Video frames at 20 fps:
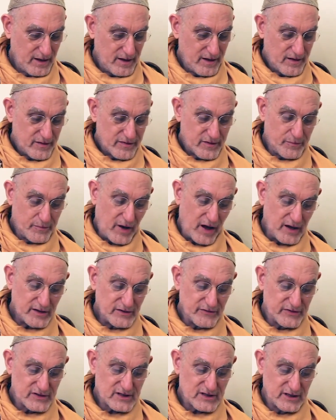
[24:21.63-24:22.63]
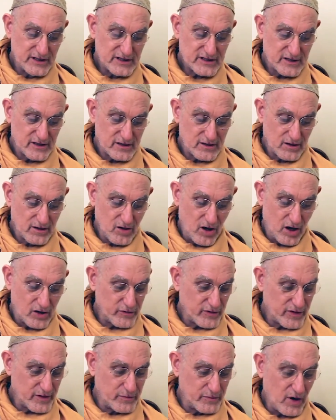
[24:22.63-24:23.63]
The Pandavas listened along
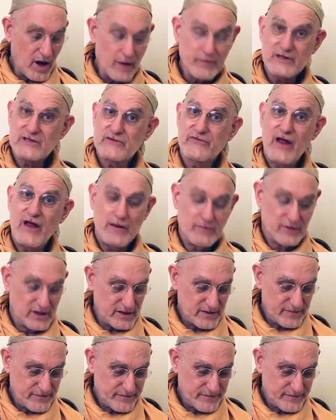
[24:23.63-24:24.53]
with the Brahmin's family.